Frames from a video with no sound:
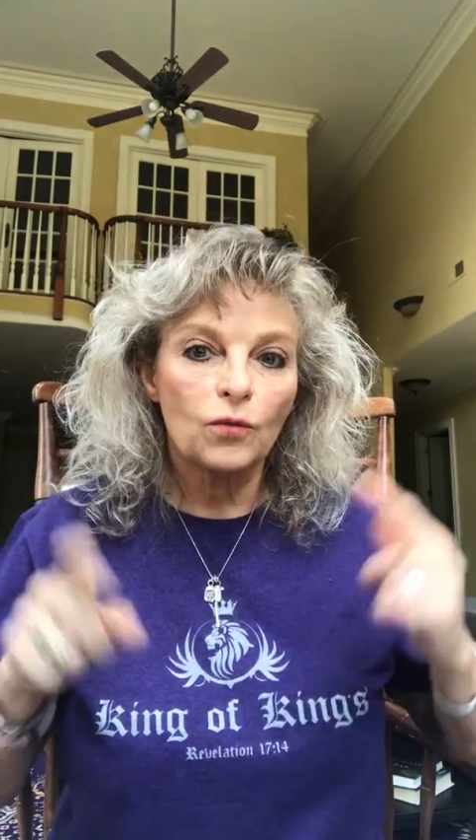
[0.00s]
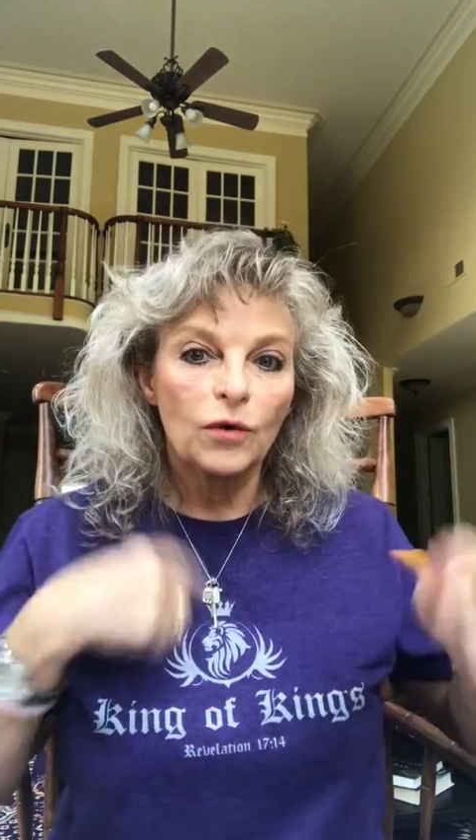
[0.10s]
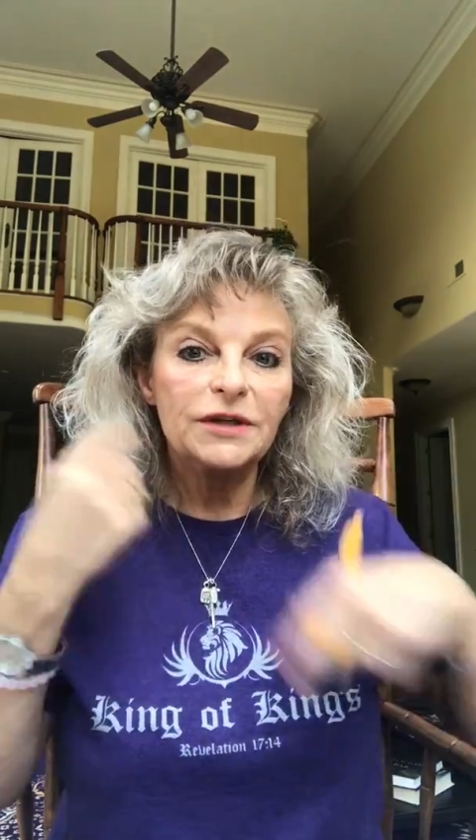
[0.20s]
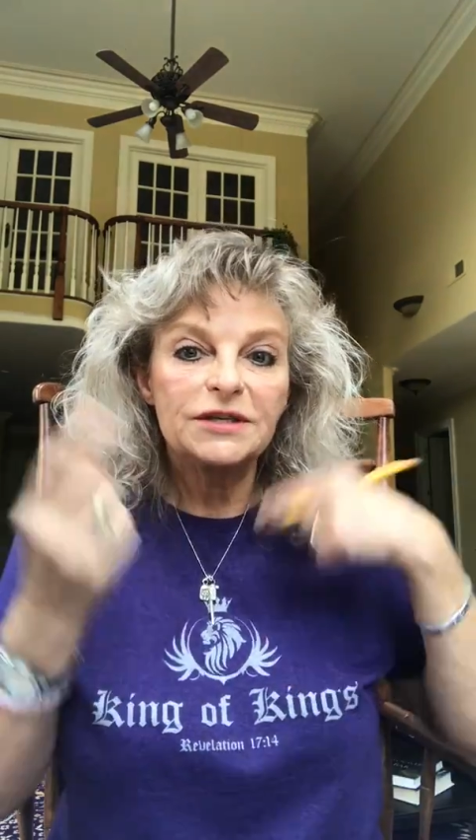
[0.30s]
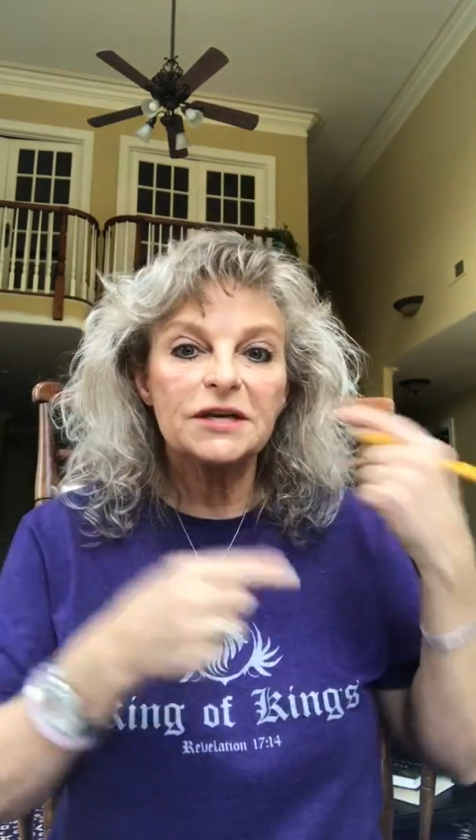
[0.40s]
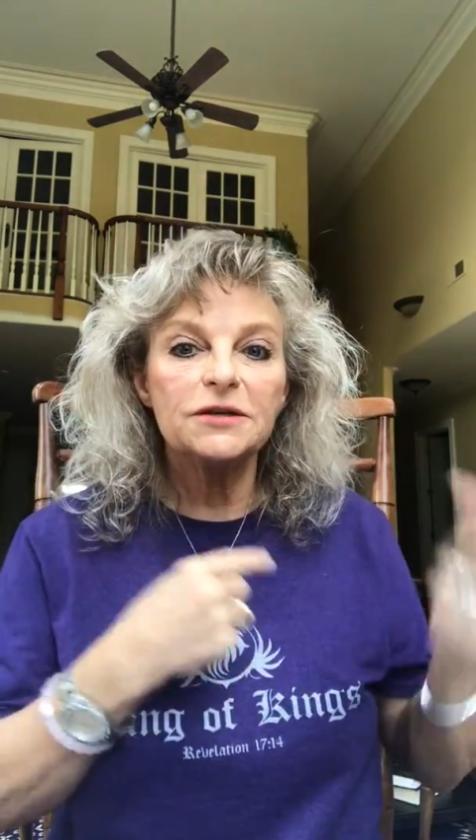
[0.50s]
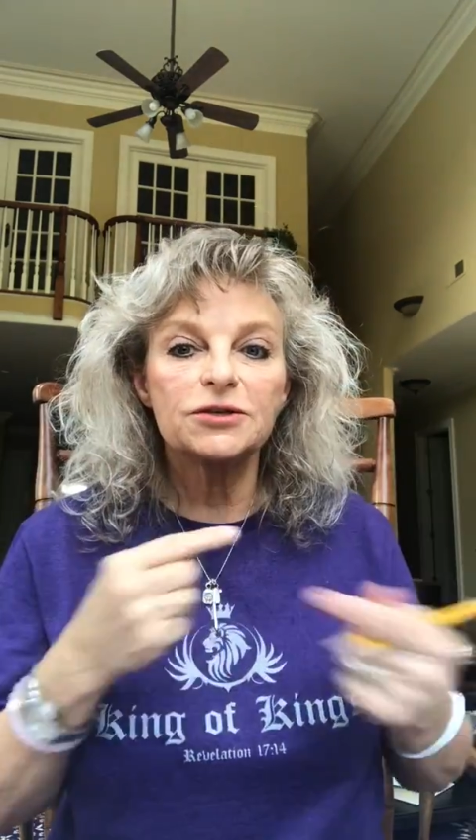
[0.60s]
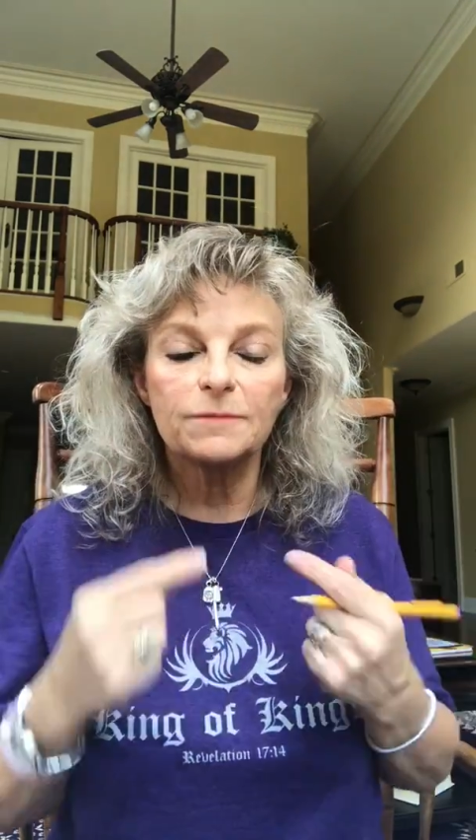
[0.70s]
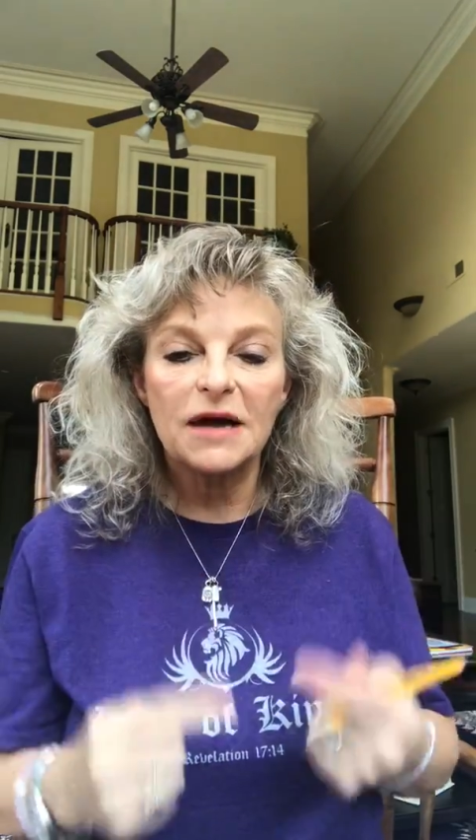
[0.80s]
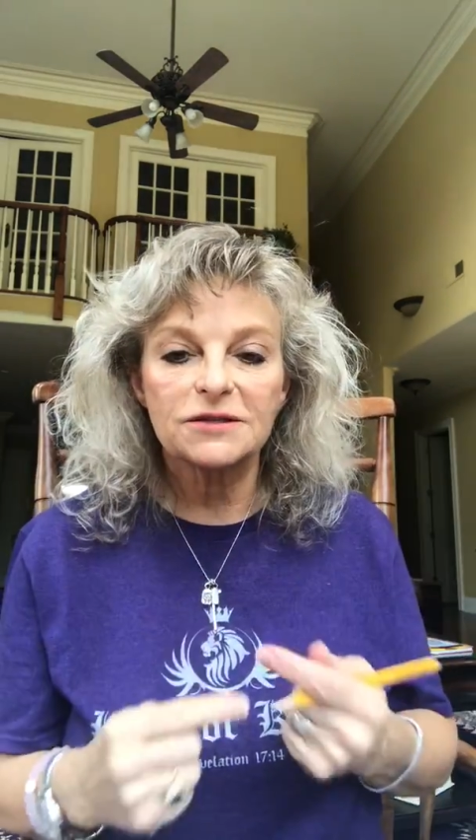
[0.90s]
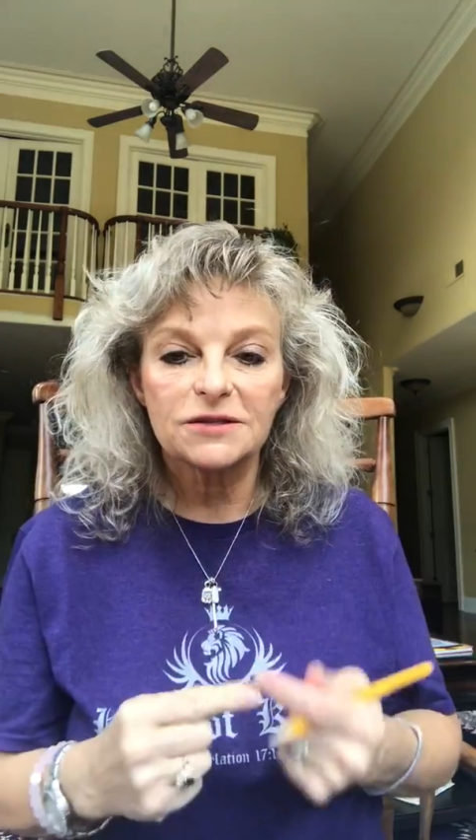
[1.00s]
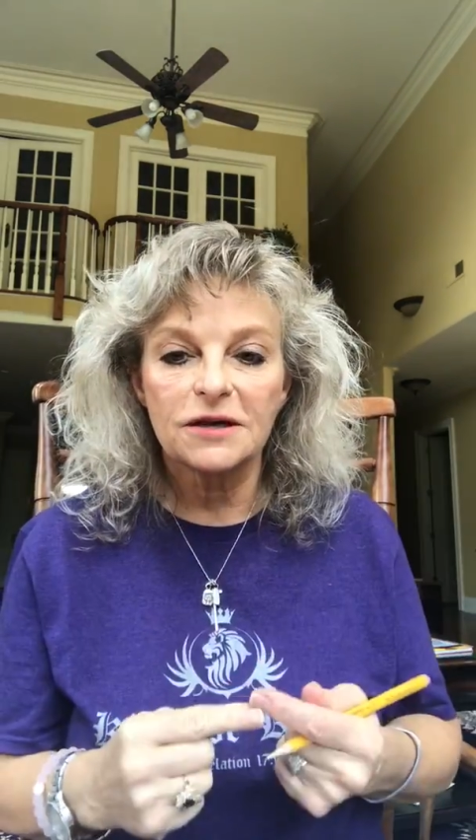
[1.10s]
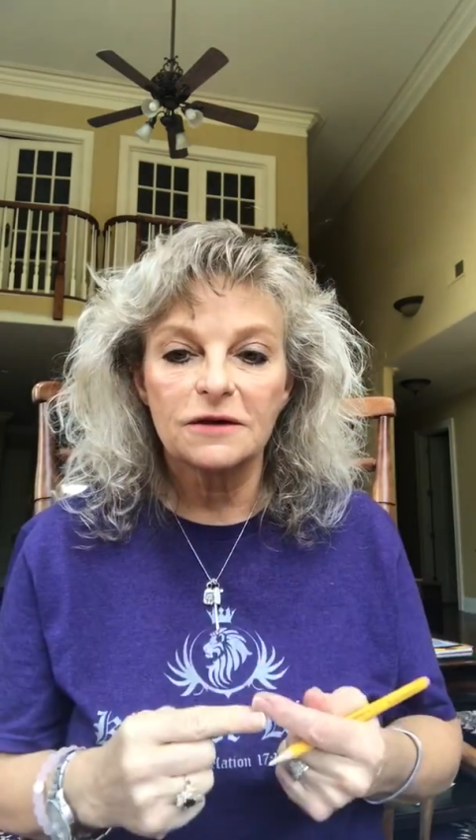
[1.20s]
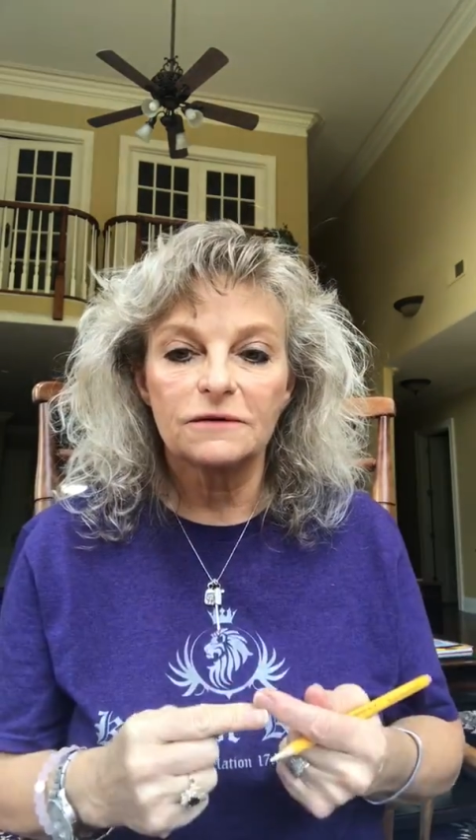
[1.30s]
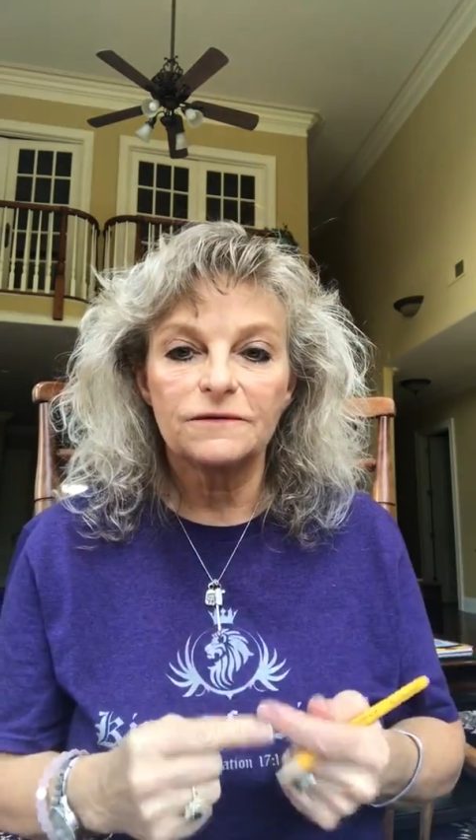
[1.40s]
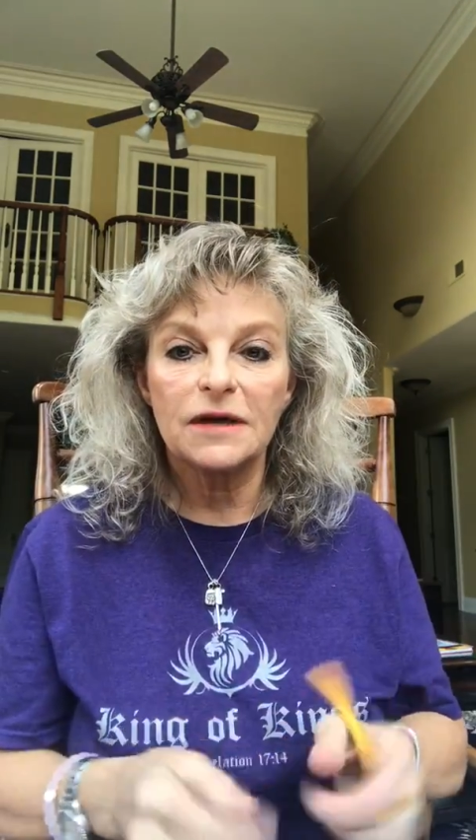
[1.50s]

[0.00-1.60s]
reteach myself